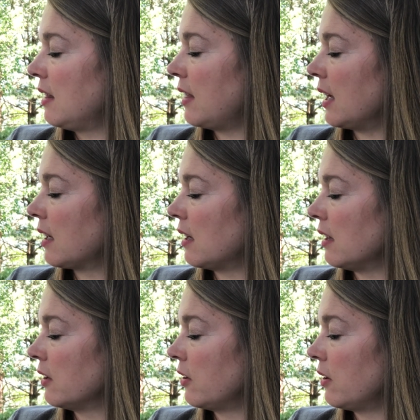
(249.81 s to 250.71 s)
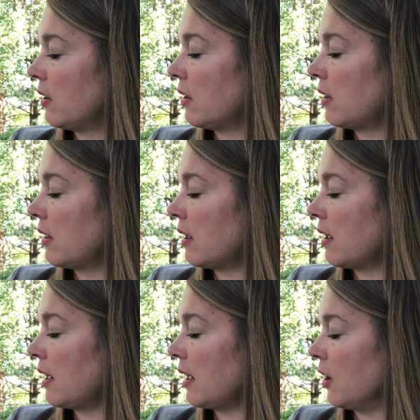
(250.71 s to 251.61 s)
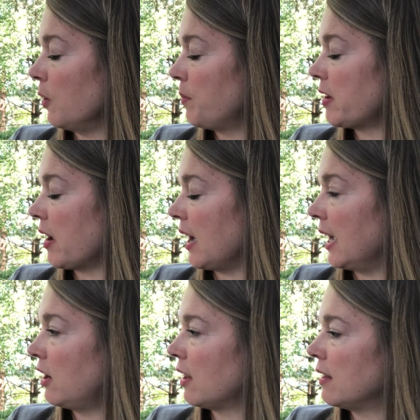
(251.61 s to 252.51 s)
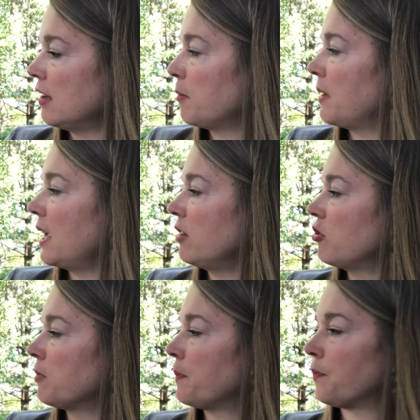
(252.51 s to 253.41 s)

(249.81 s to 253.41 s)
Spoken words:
that color helps hide on this page?